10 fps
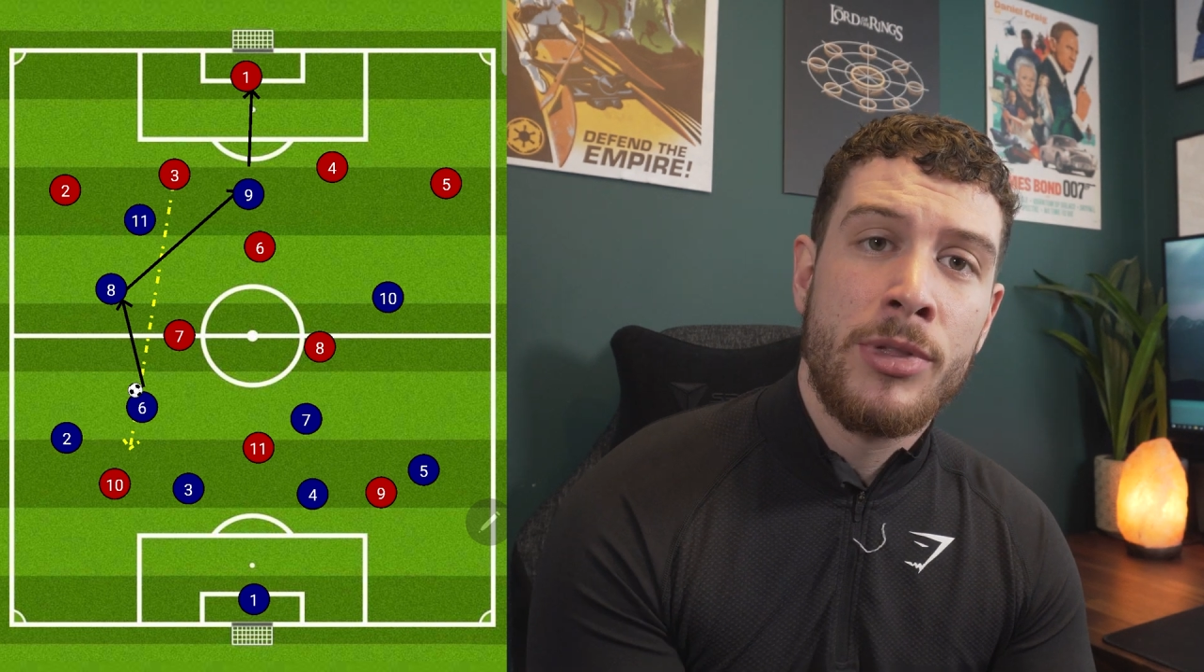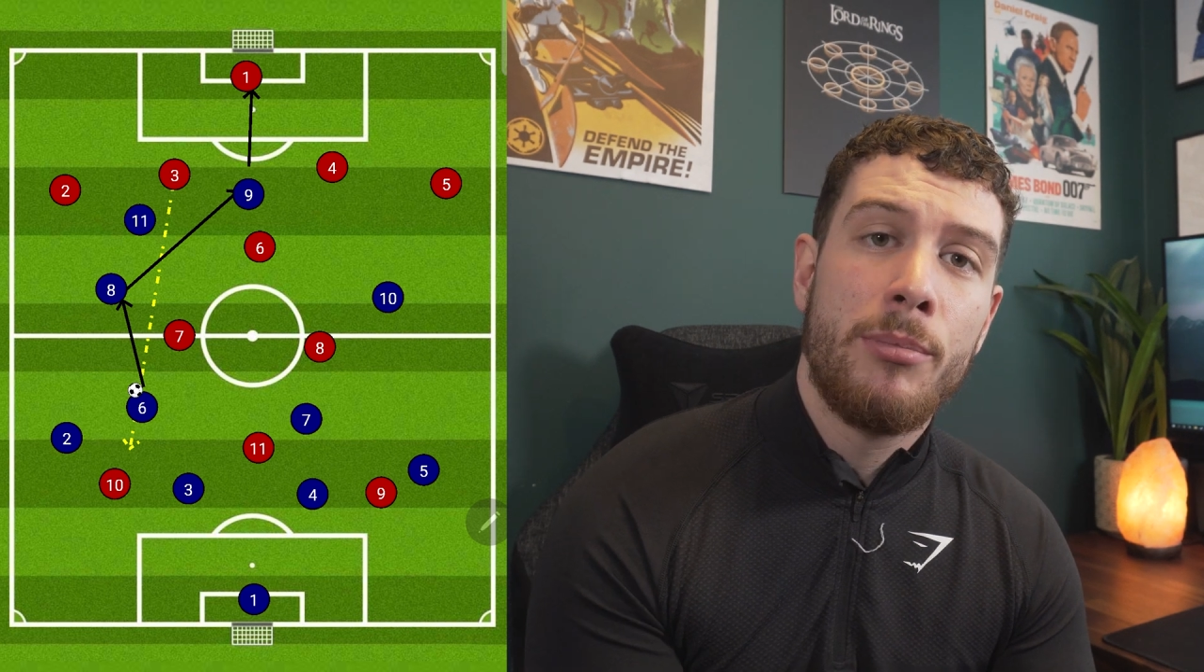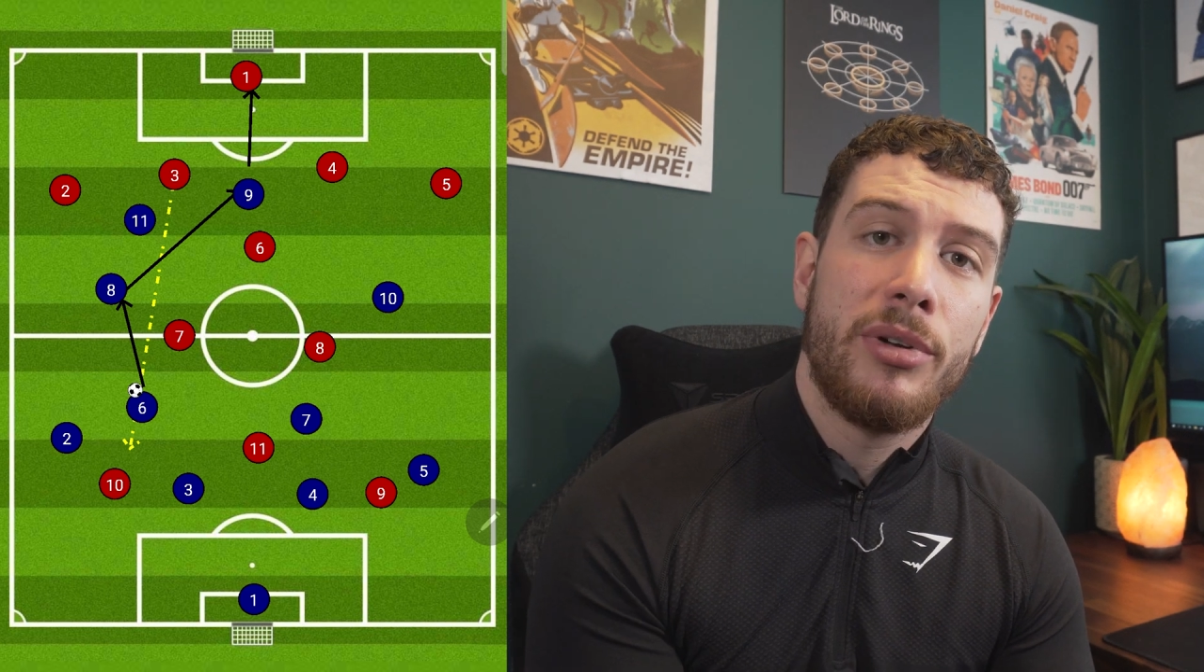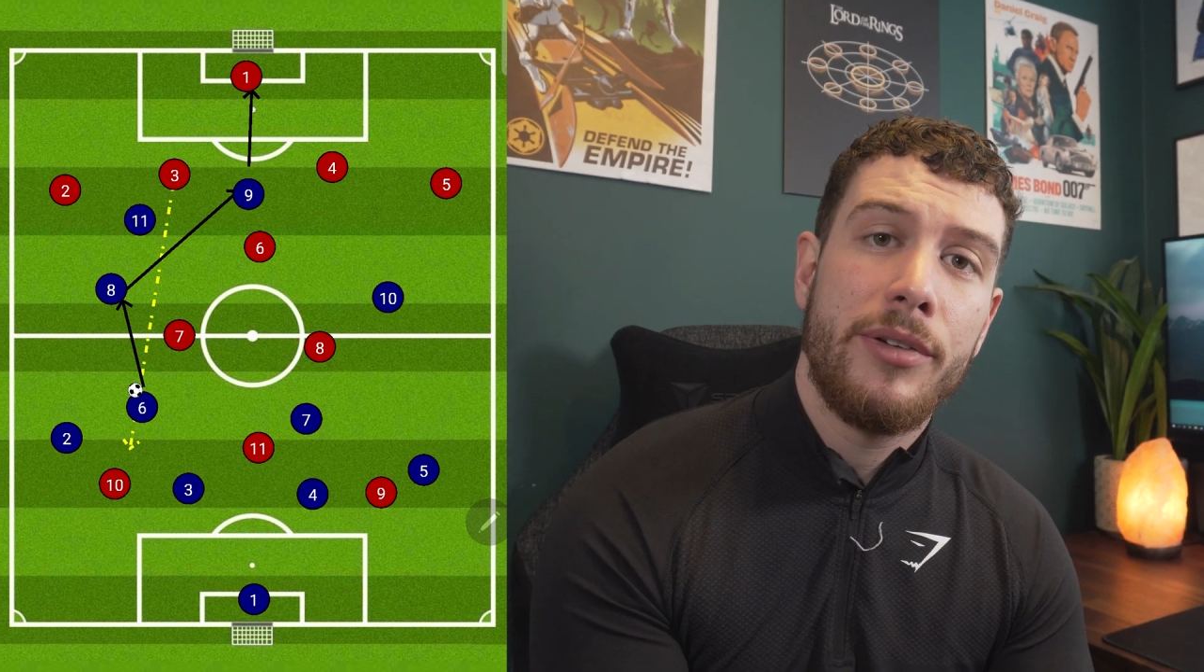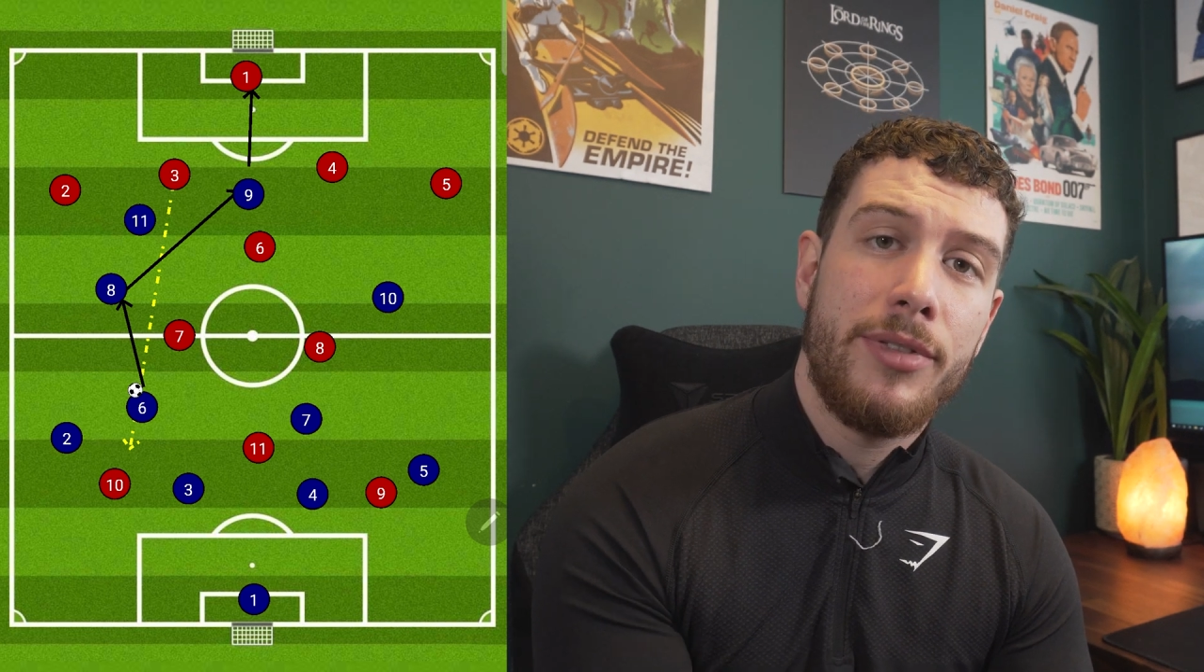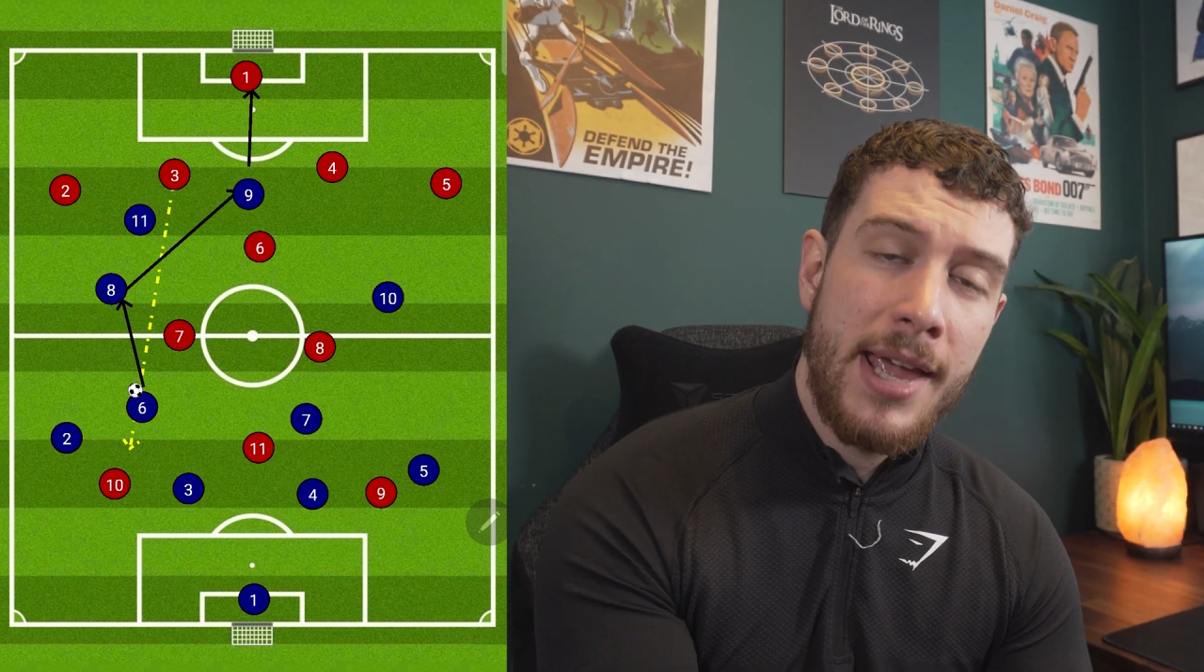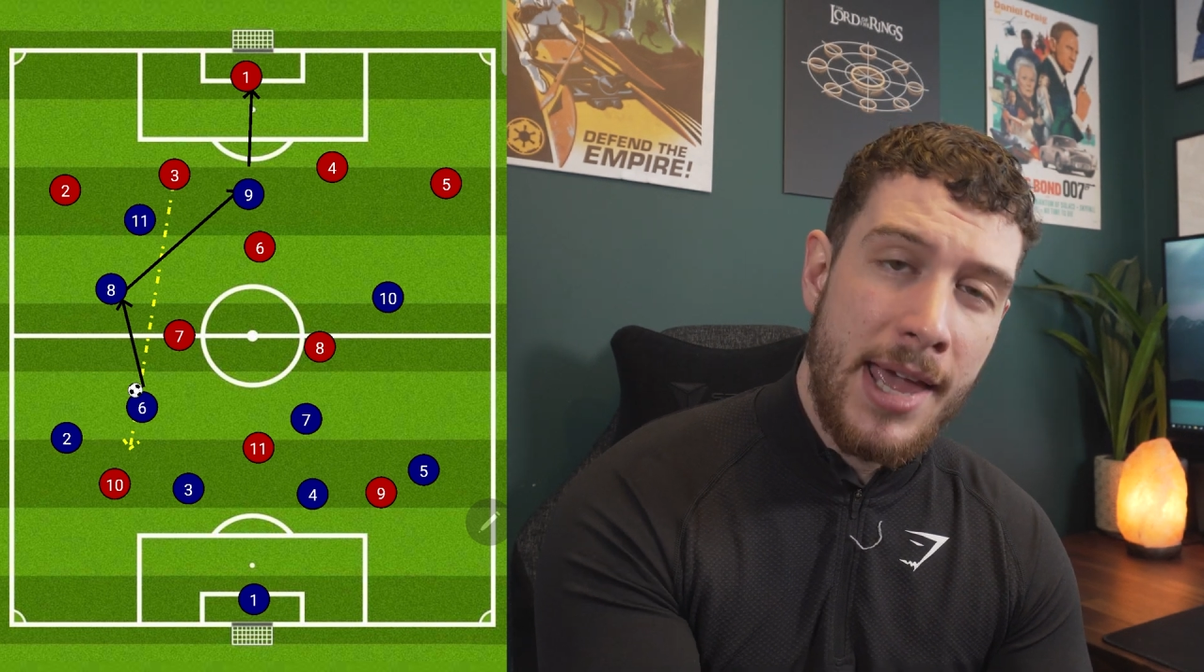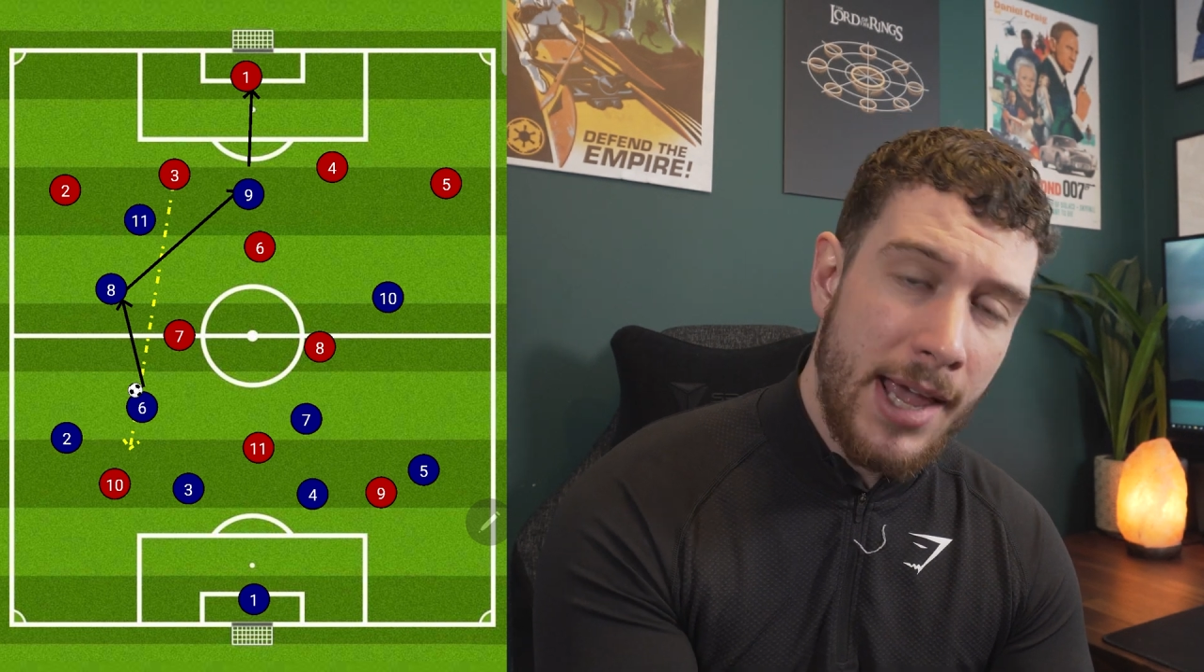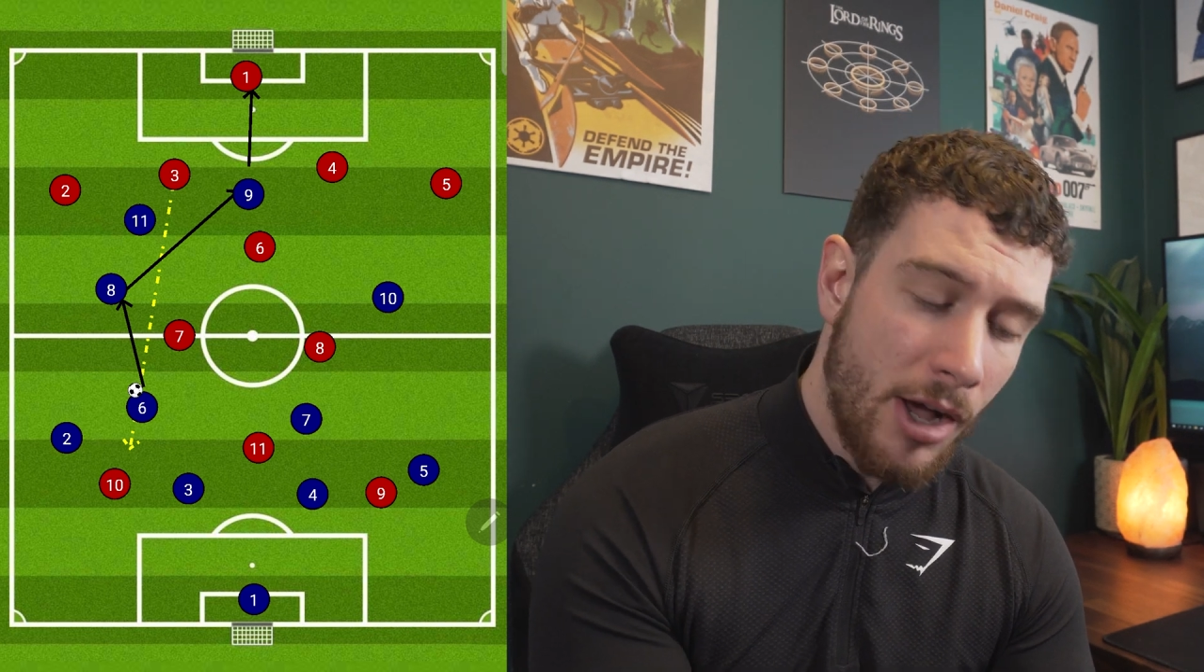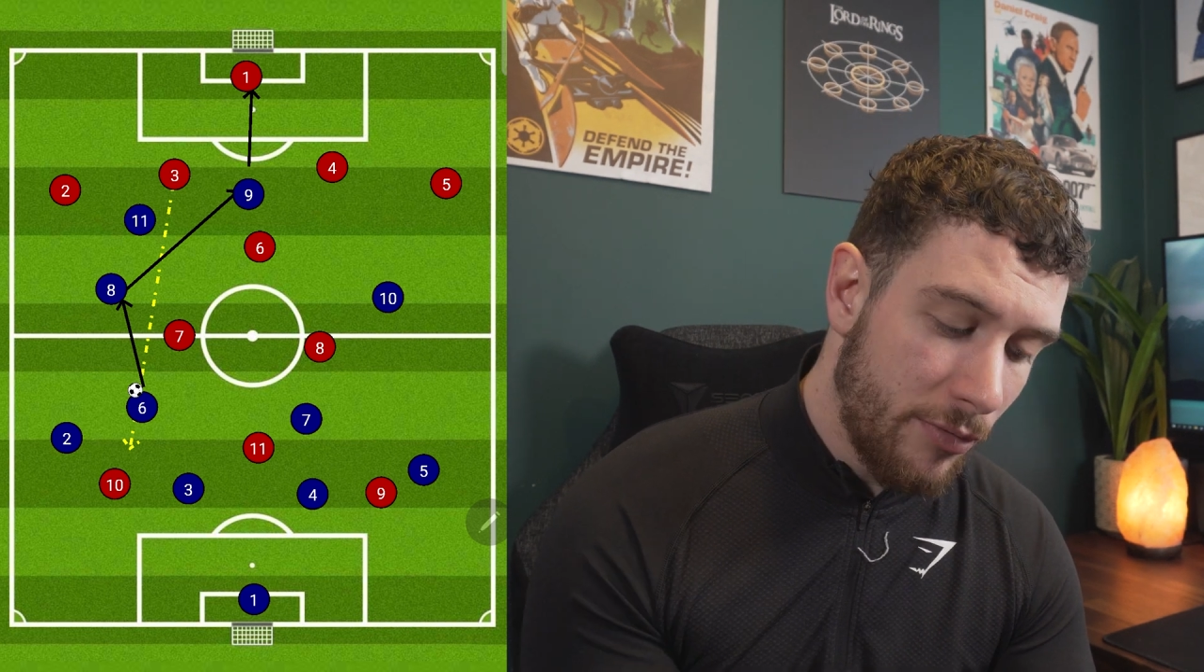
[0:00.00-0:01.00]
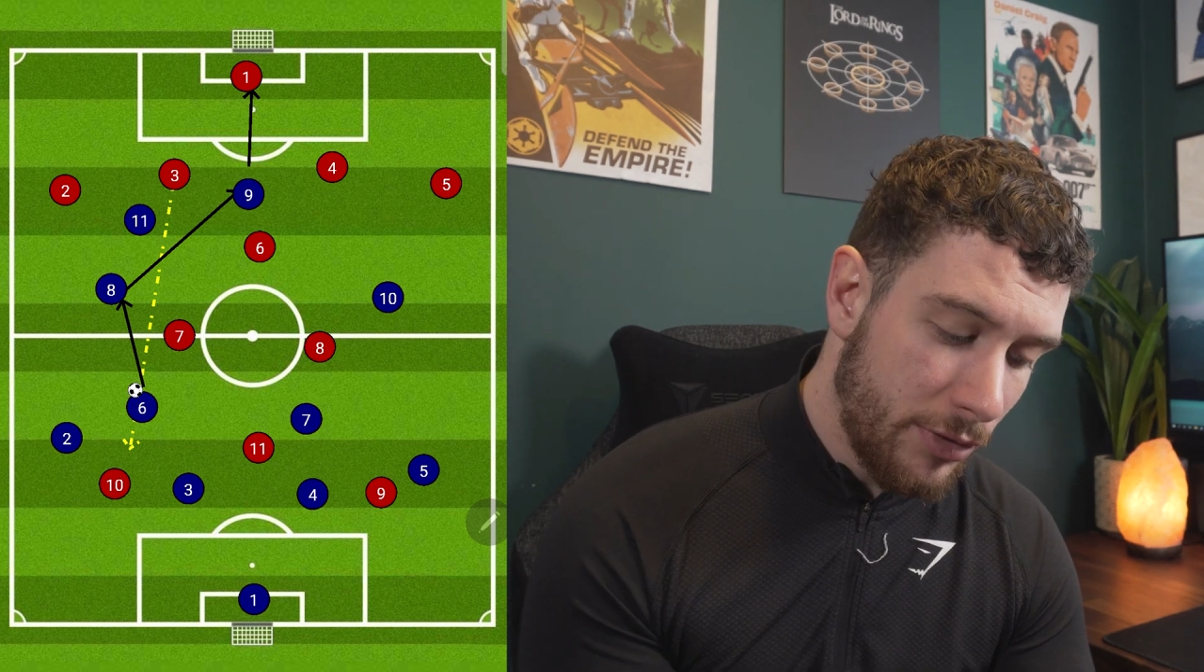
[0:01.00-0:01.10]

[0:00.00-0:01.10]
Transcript: But if they hit it over